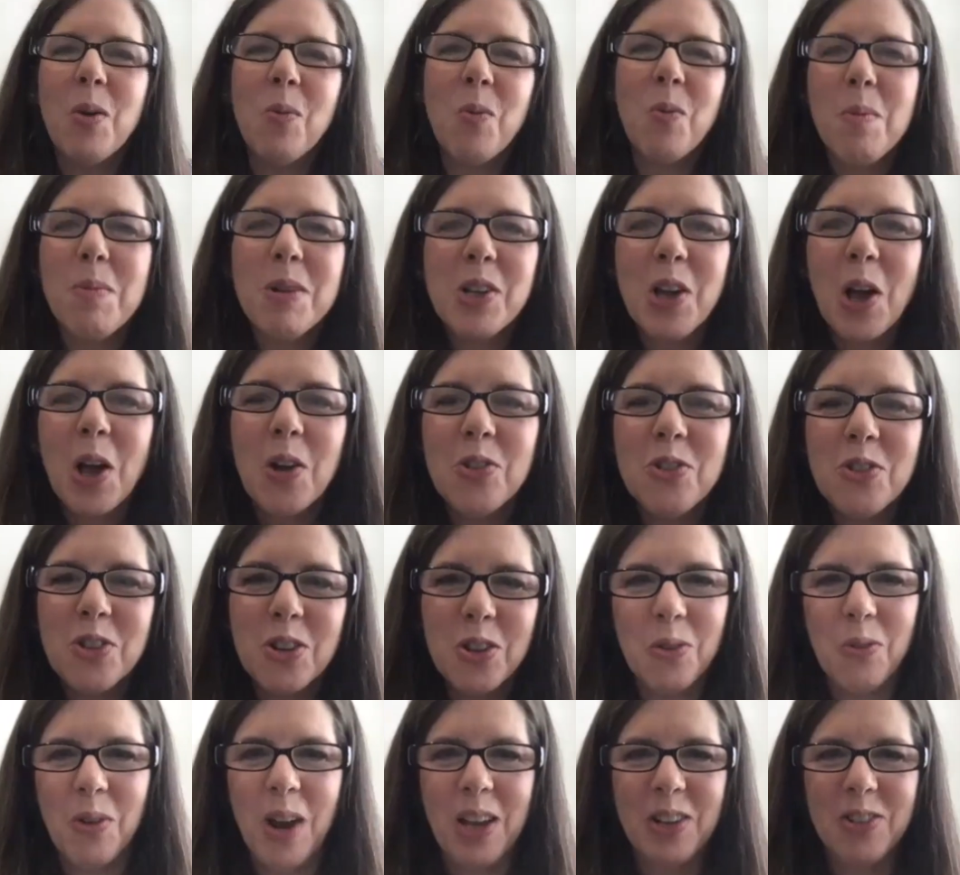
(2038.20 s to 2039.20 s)
a woman goes to
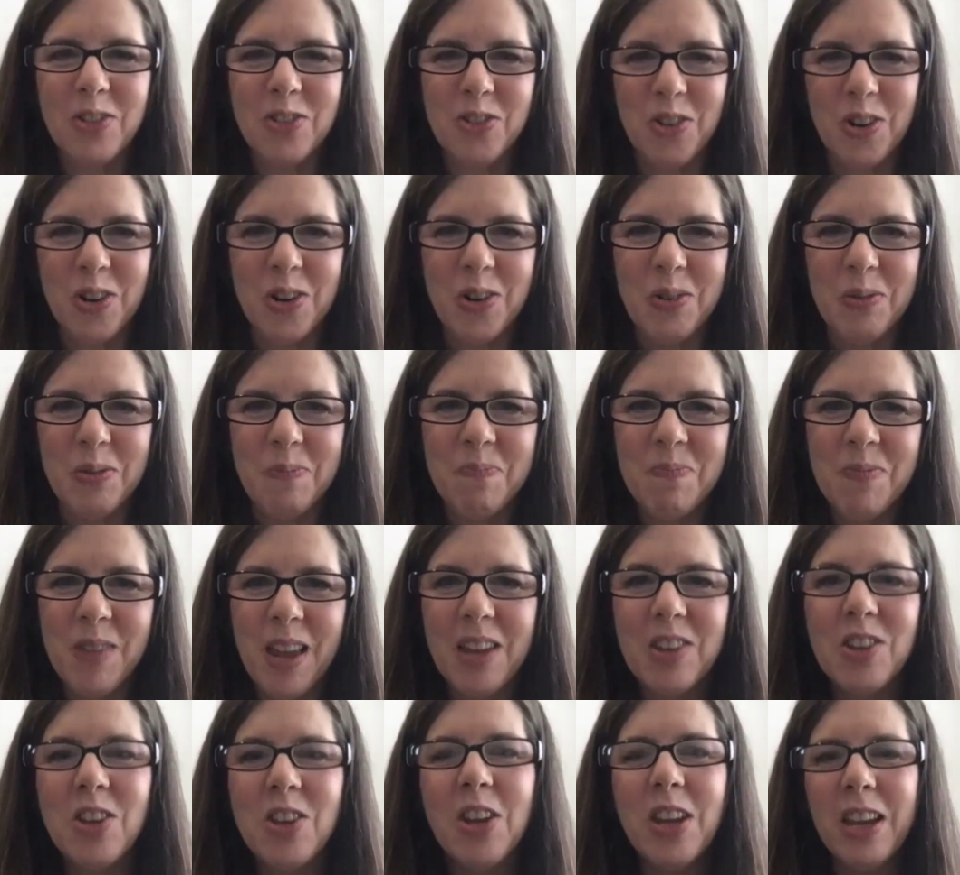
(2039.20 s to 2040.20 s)
the restroom
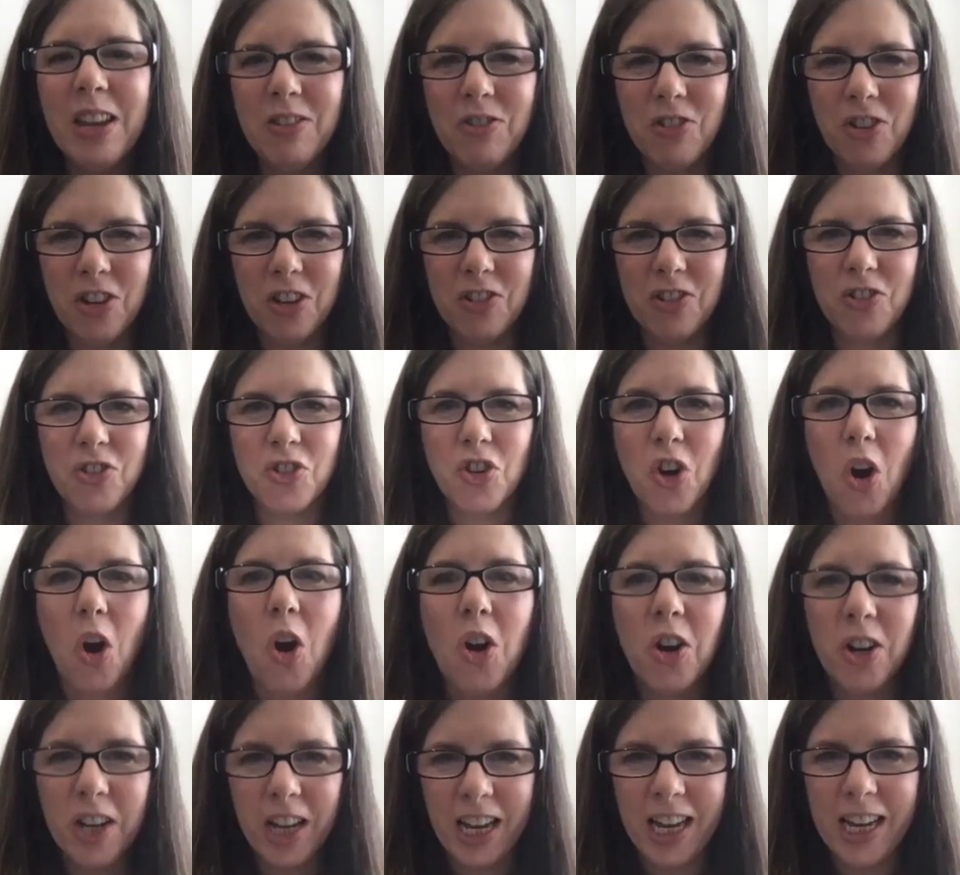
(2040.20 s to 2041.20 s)
and she's
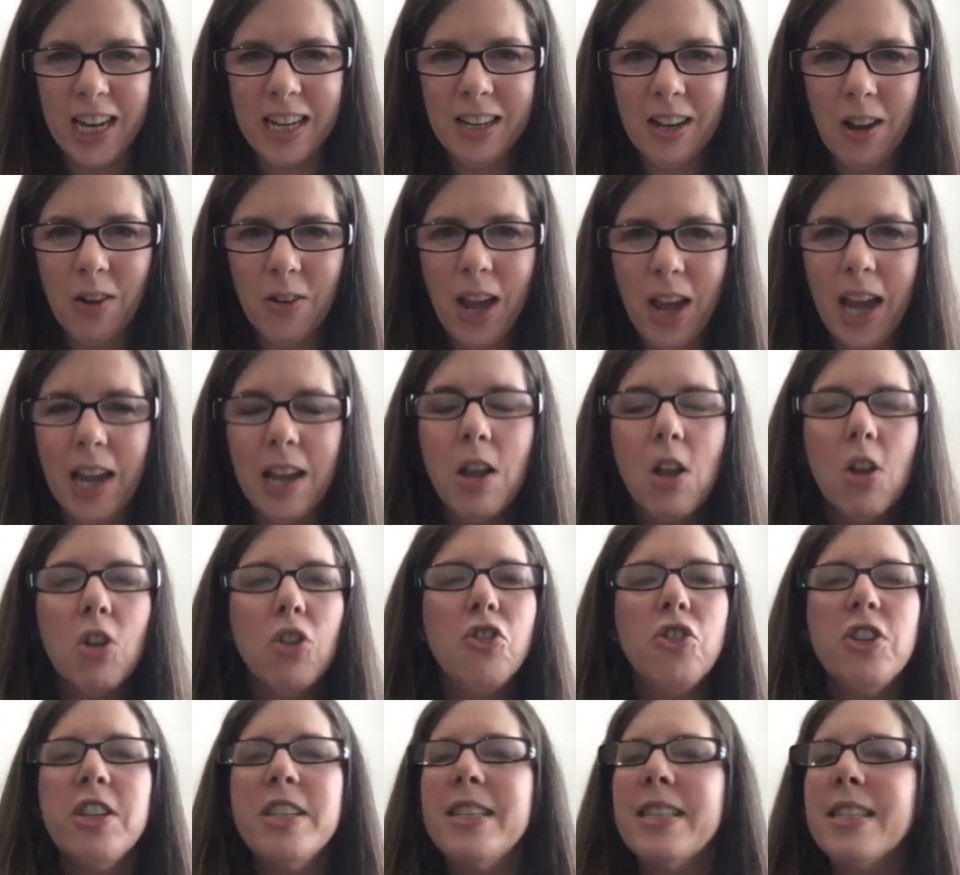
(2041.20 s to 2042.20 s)
charting,
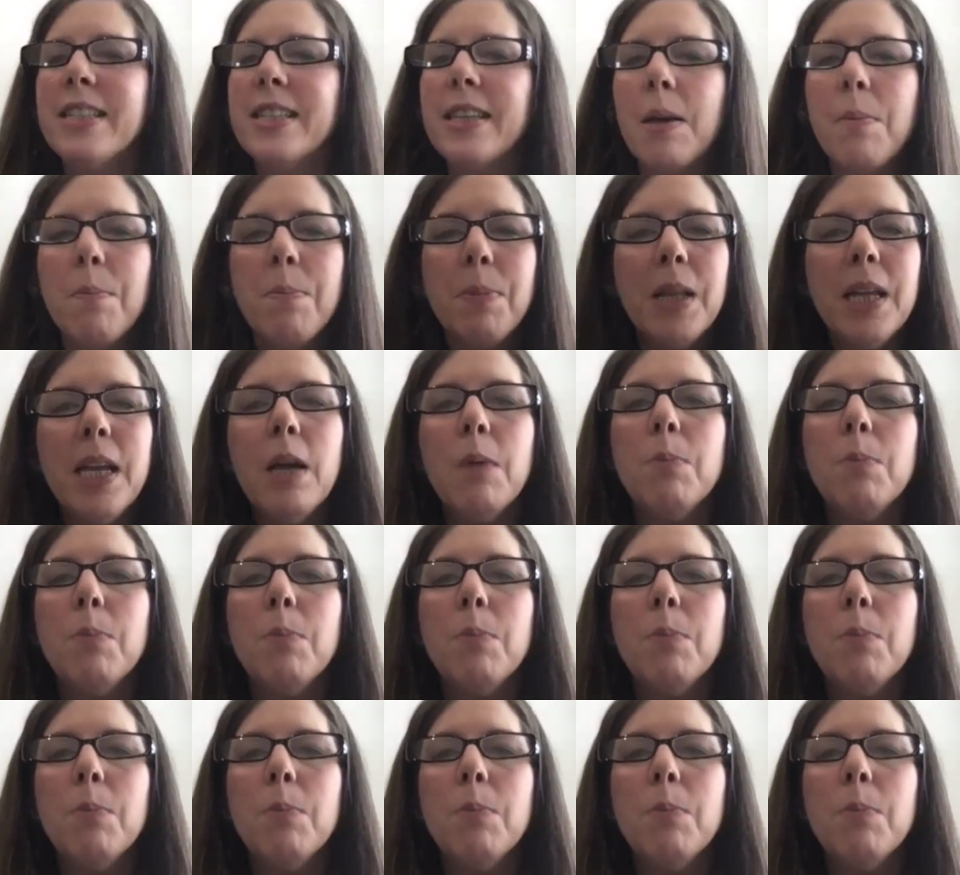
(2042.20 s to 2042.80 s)
she's simply